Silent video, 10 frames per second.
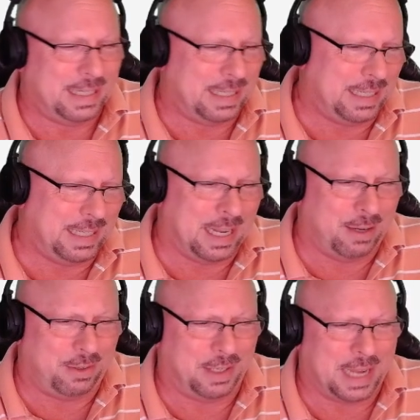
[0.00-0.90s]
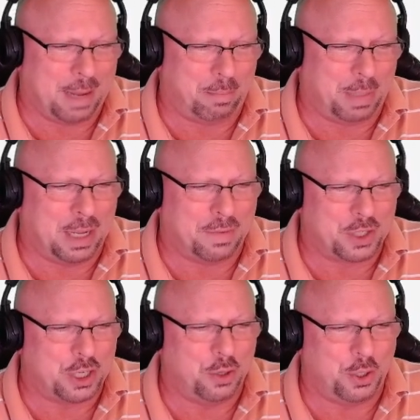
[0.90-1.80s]
You got buffs
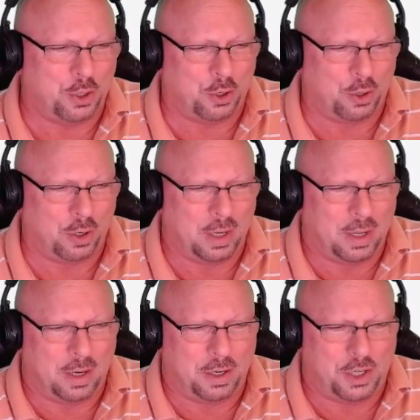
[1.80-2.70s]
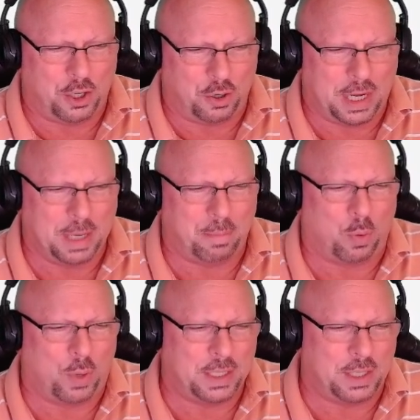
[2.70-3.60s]
to your hit
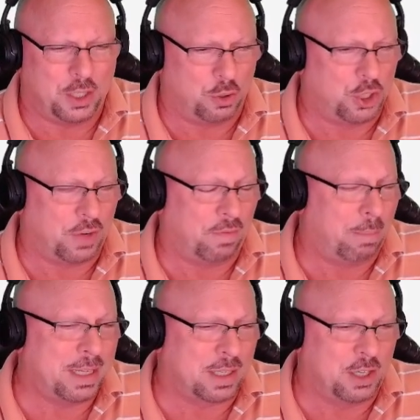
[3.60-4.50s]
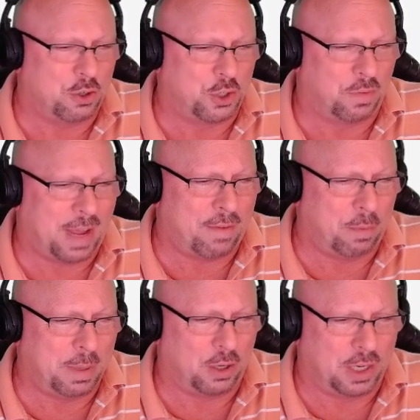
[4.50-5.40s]
points and basically your
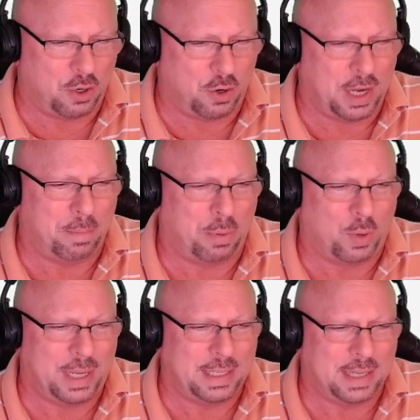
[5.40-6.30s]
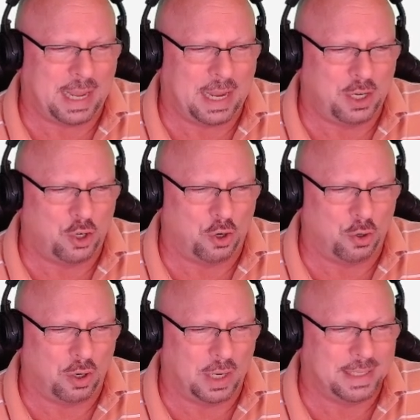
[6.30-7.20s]
survivability, your hit points and your
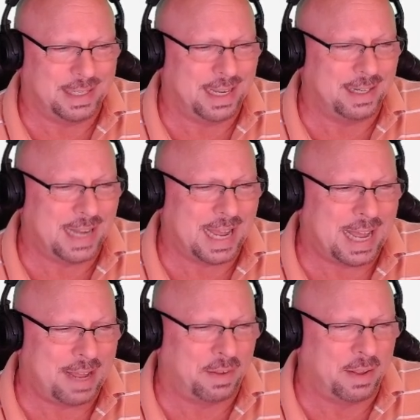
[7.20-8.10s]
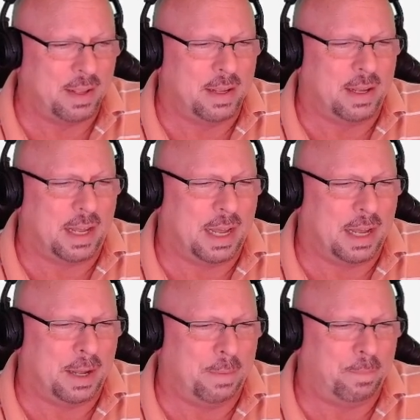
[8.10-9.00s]
ascent and dive.
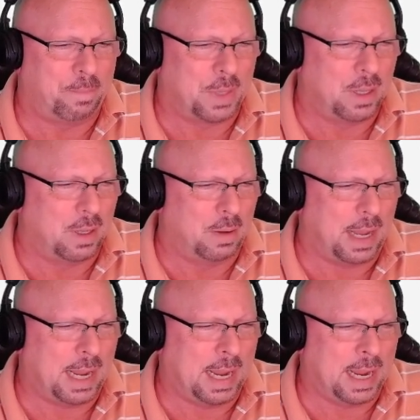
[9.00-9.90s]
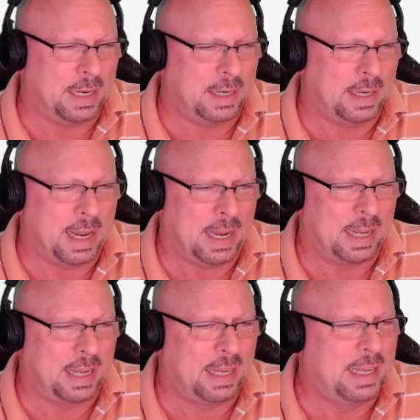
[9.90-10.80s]
And they
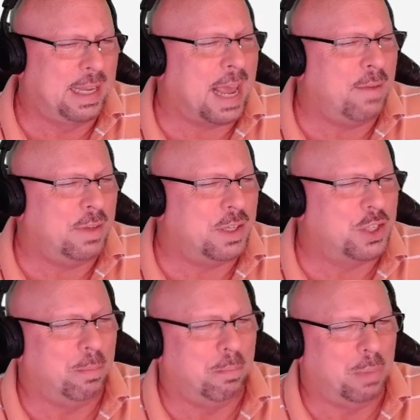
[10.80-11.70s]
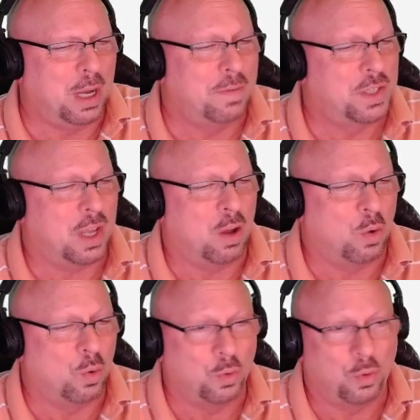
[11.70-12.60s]
gave it some buffs
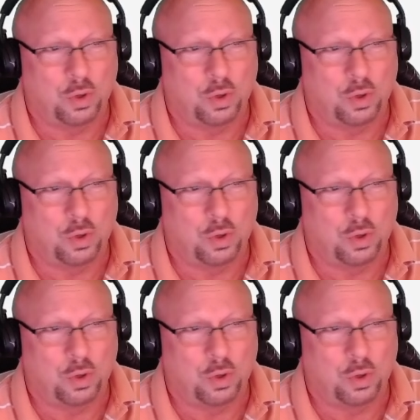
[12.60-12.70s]
on